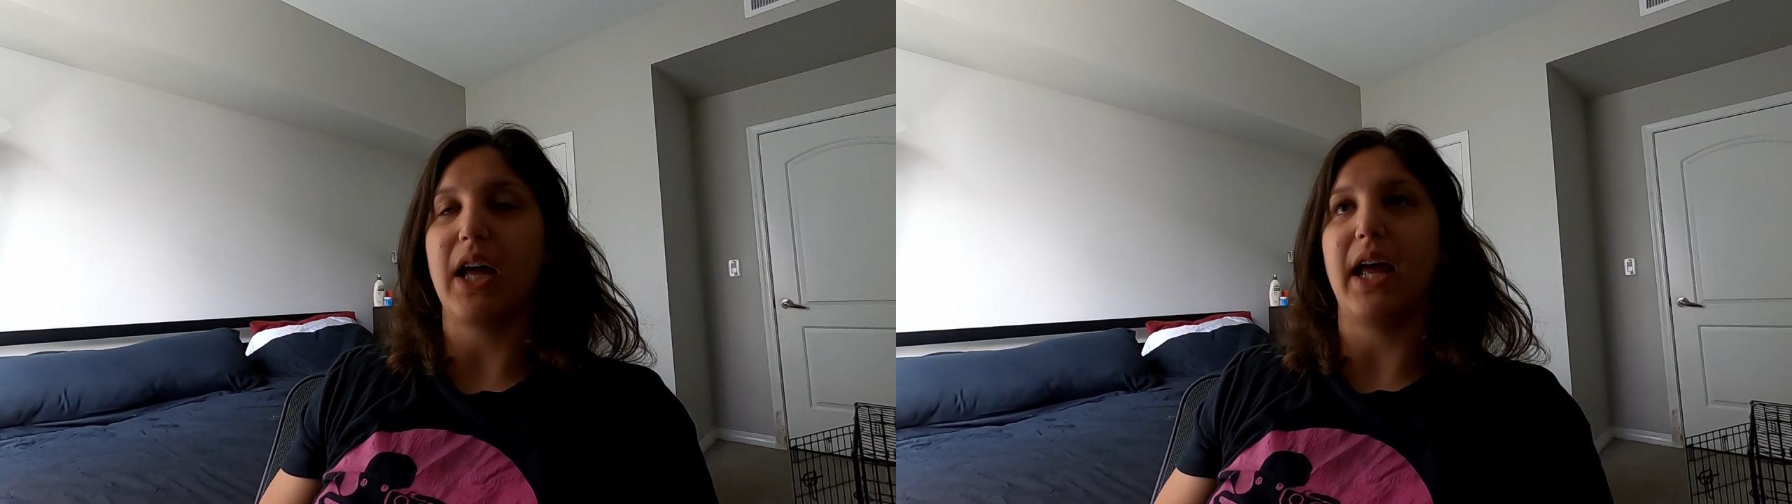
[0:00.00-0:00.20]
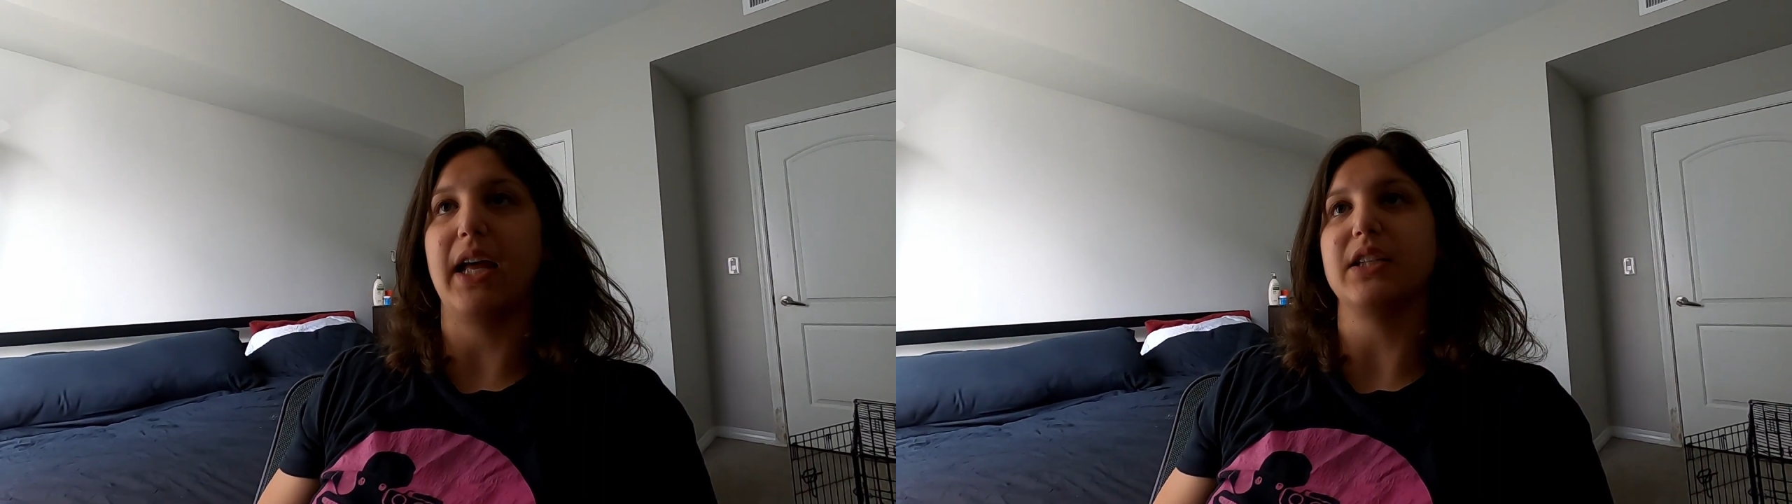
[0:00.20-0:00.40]

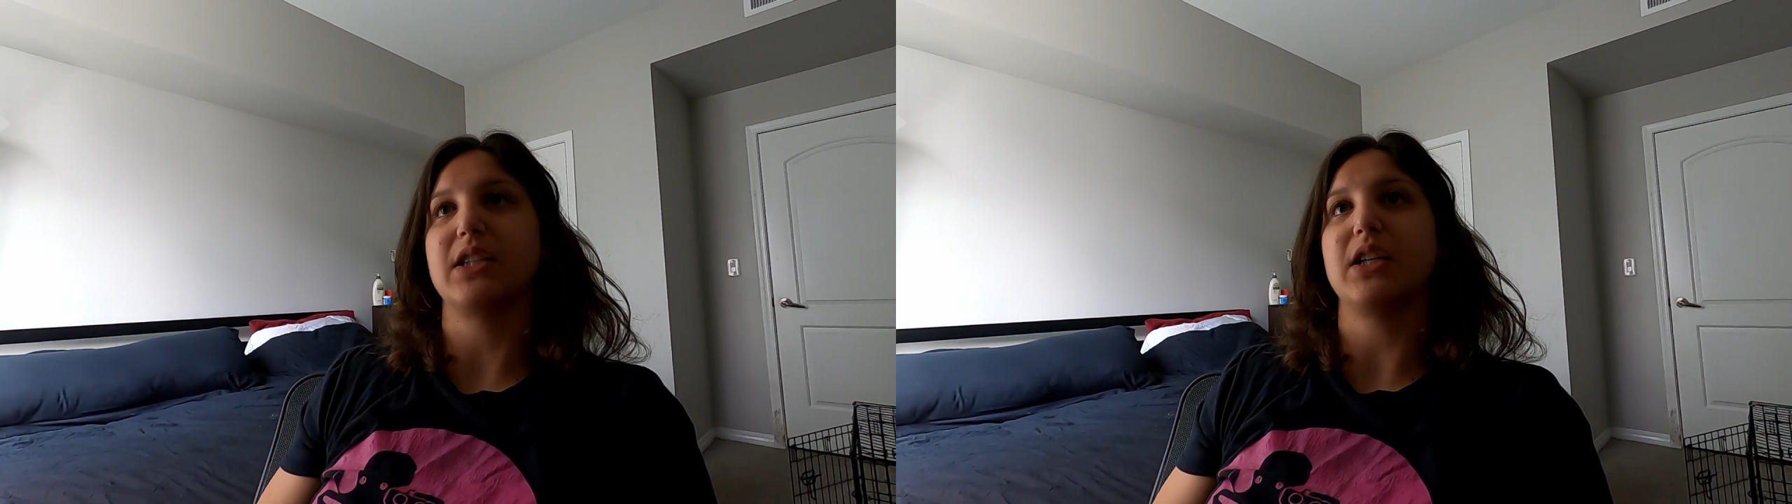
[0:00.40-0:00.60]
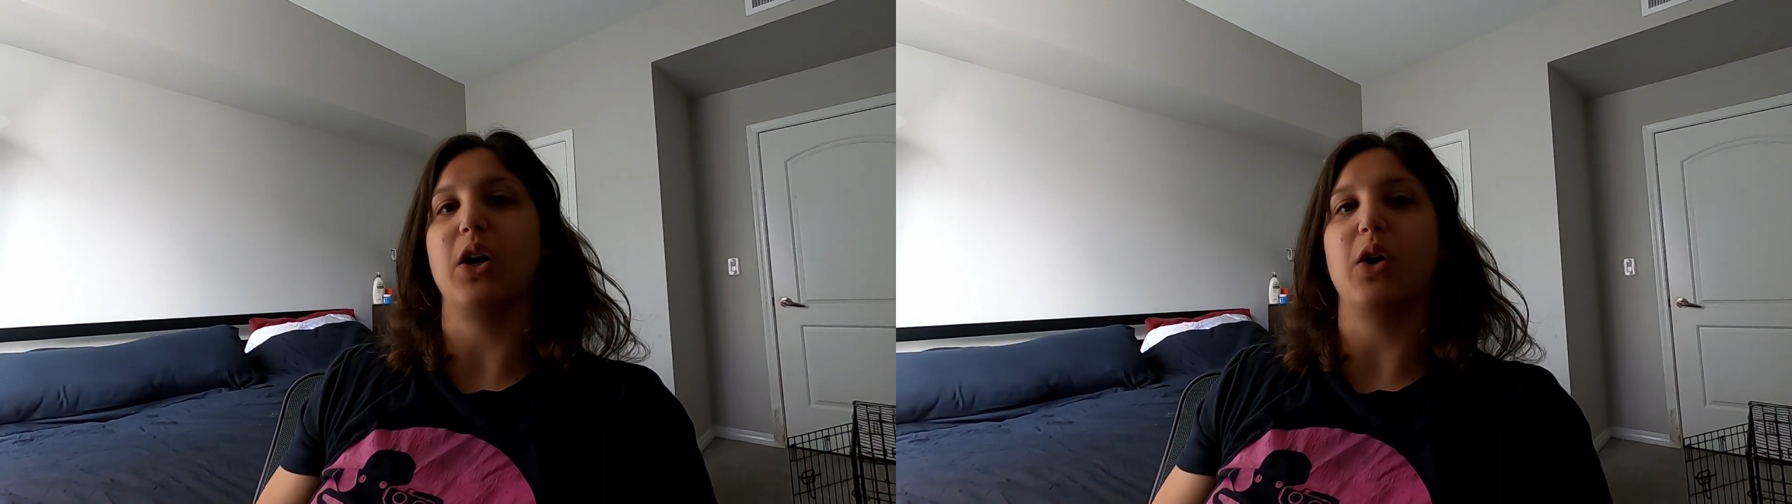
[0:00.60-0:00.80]

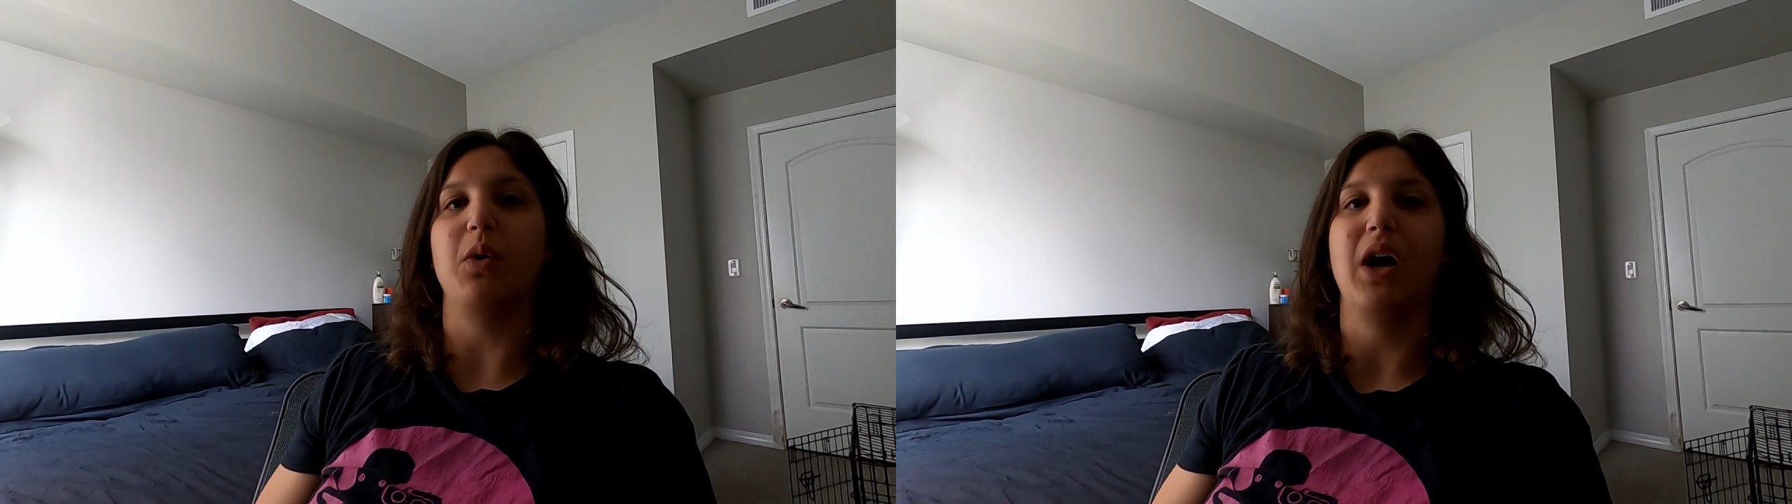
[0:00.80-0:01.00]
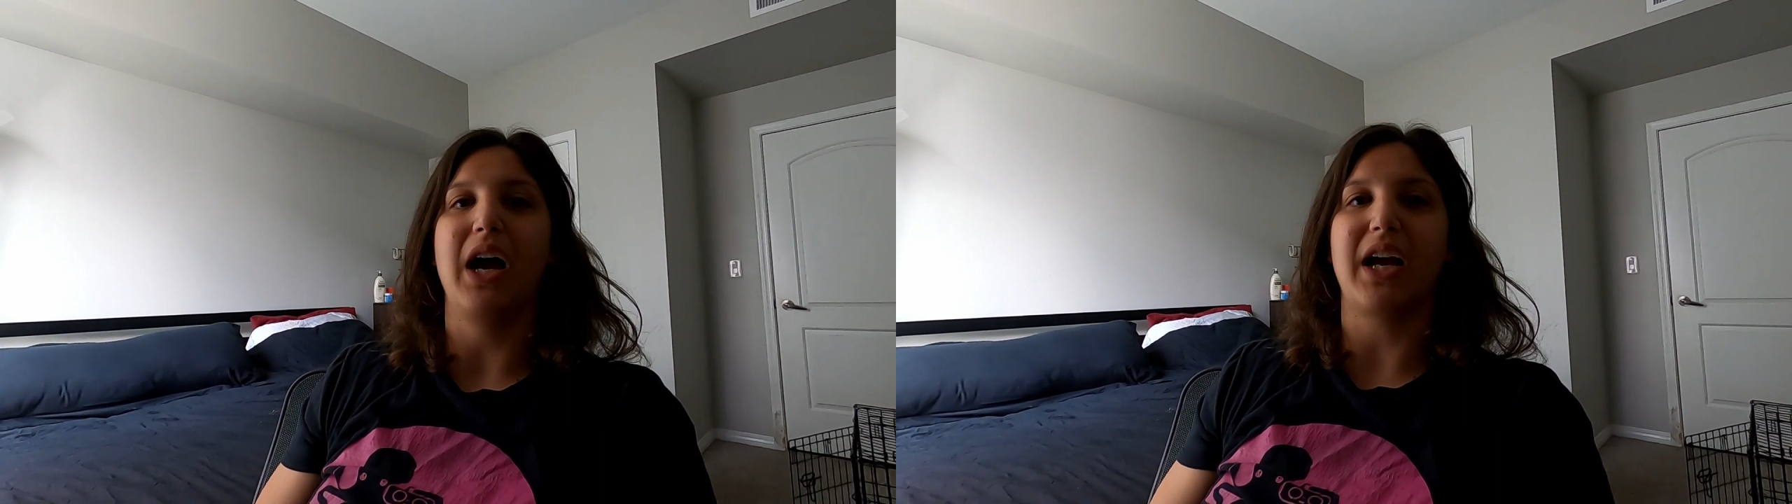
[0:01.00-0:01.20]
and
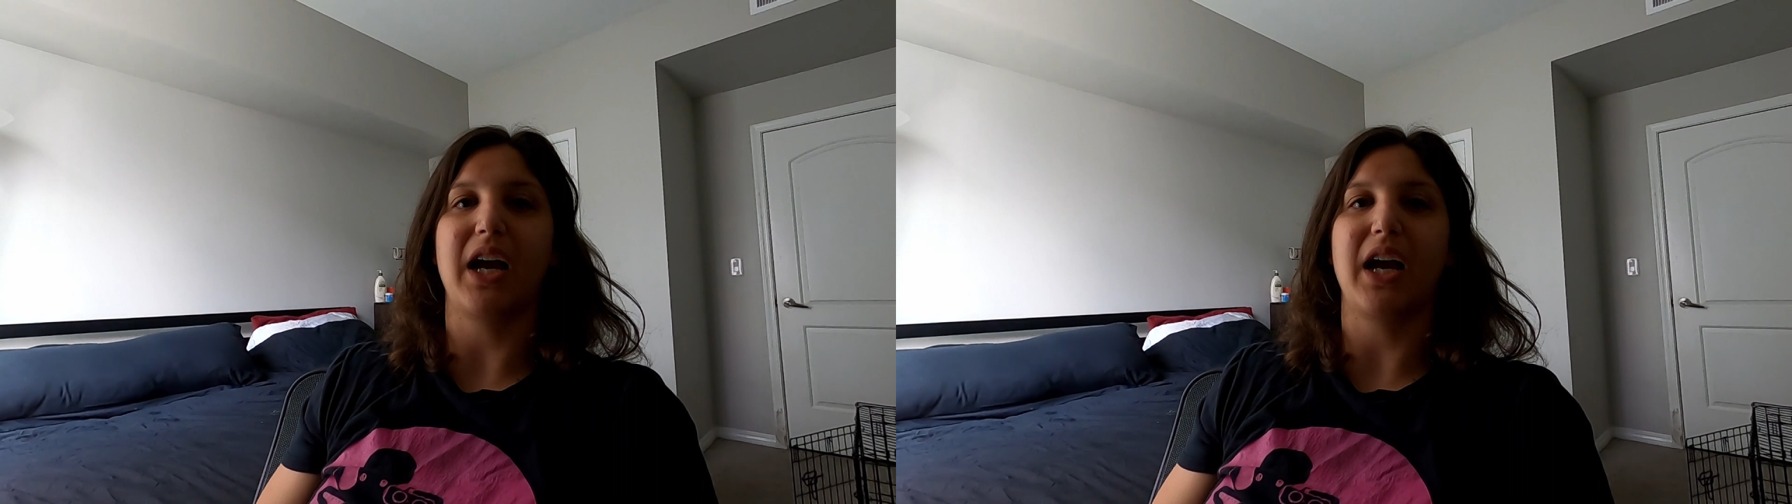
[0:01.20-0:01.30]
so I